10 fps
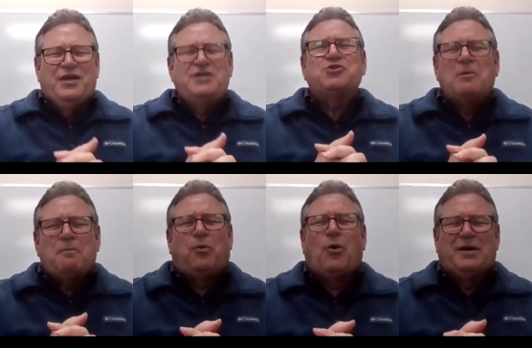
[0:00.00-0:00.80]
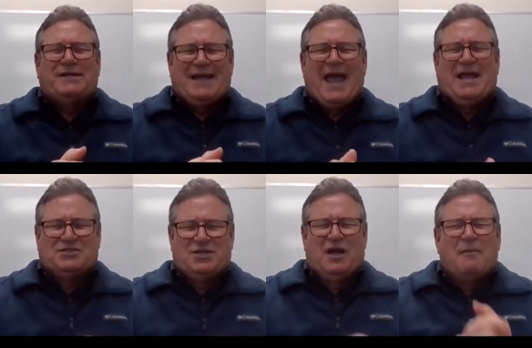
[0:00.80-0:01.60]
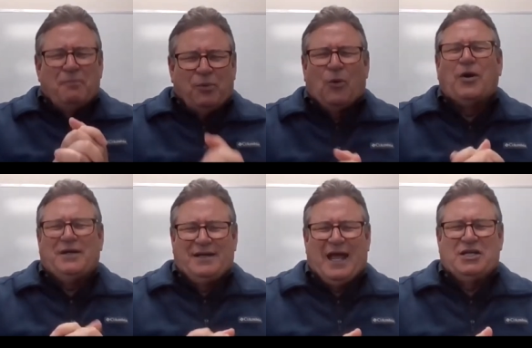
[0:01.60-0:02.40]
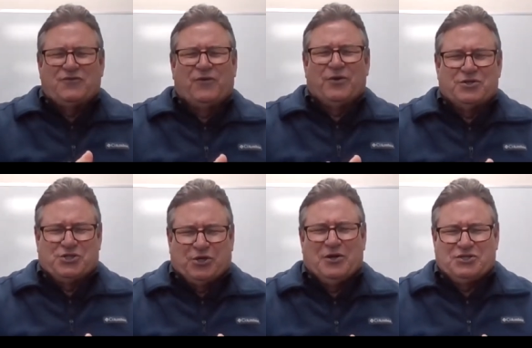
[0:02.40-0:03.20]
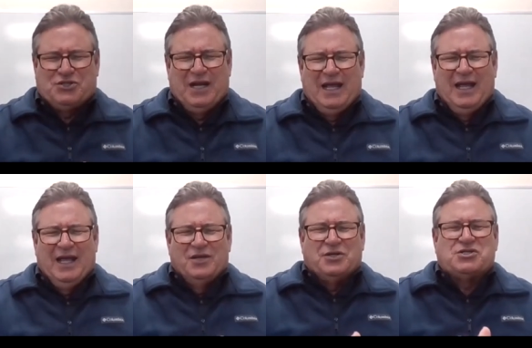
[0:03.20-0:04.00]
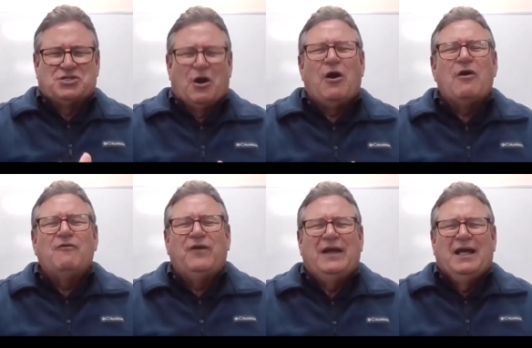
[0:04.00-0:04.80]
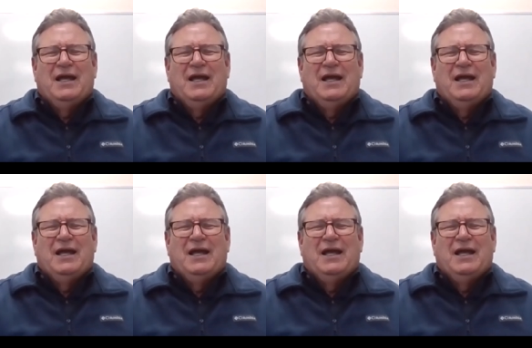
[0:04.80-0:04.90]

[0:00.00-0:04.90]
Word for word: these are important days, important days for your church to serve